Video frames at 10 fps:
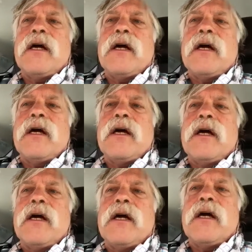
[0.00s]
And I
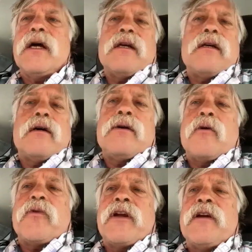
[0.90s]
think,
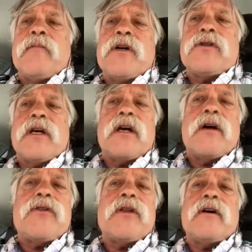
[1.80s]
preventative measures like a healthy
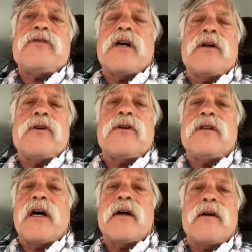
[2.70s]
lifestyle and a good
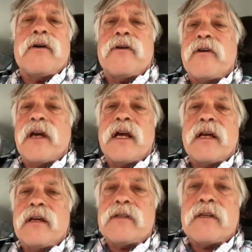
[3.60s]
diet are great ideas.